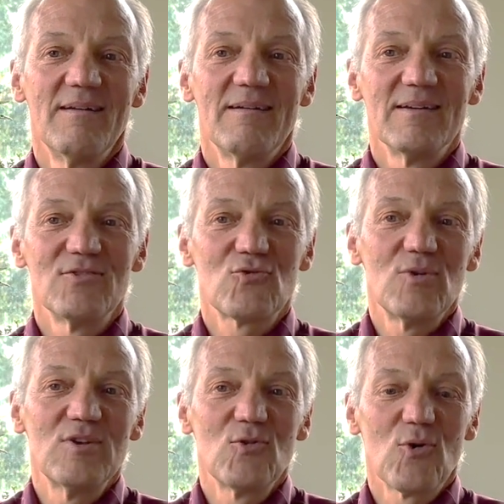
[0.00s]
The
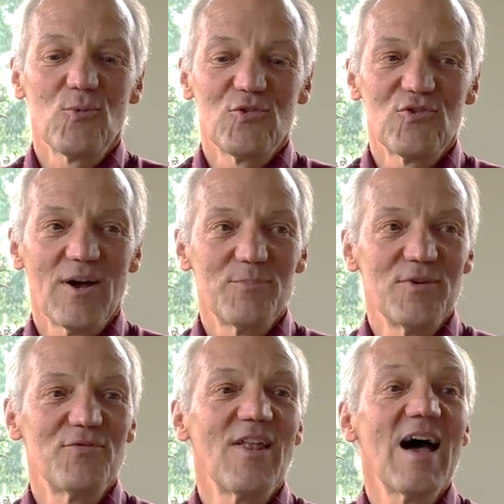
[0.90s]
screen door will stop the
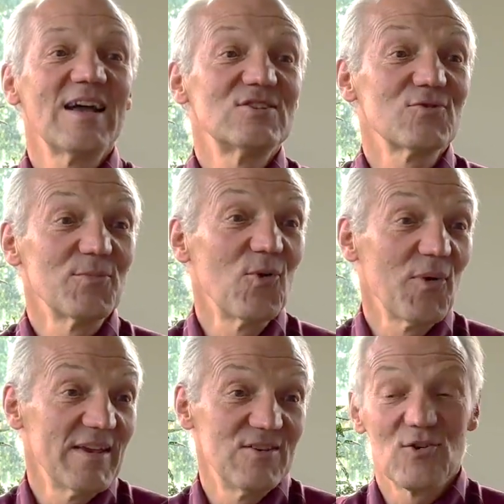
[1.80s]
flies from
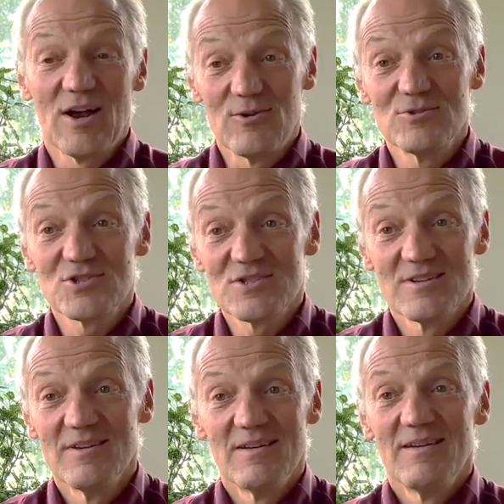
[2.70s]
going in your house,
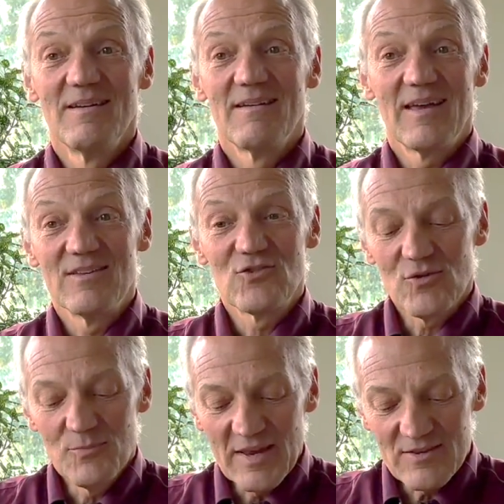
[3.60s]
and so
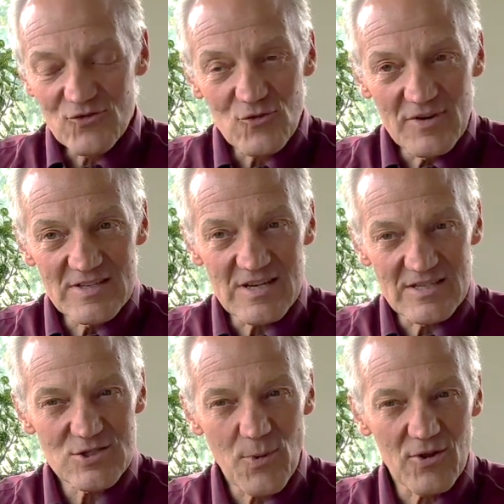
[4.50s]
you make the screen
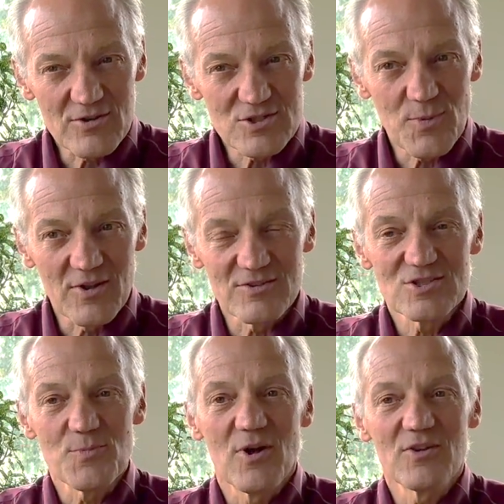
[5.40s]
size smaller and smaller and
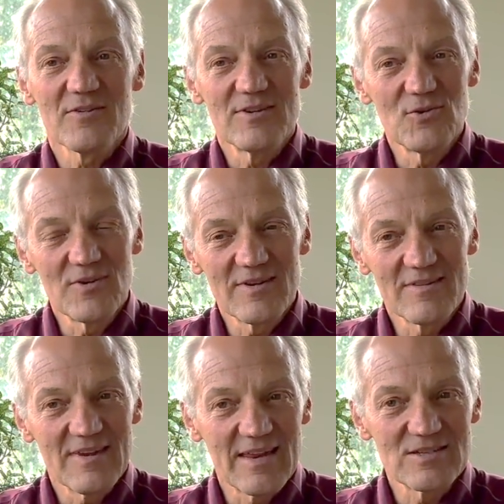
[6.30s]
smaller, and you can
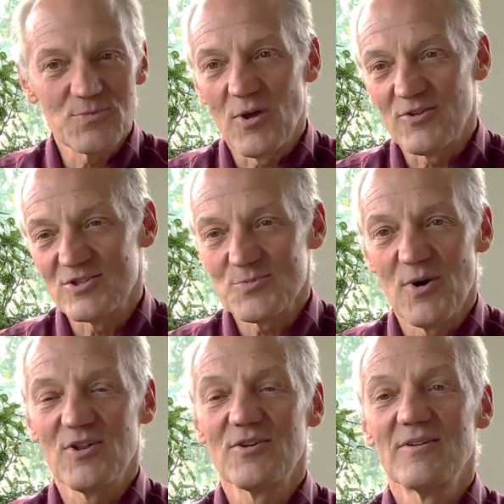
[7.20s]
take smaller and
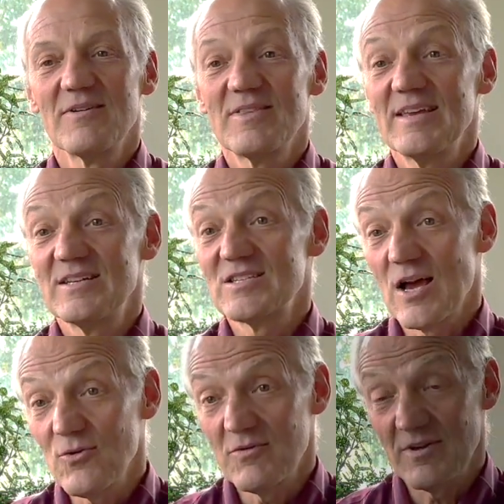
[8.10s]
smaller things
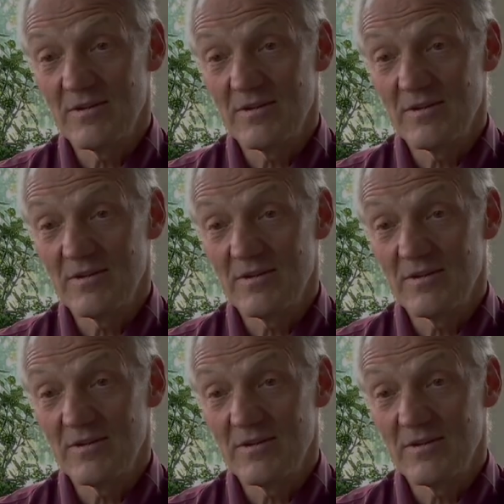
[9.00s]
out of it.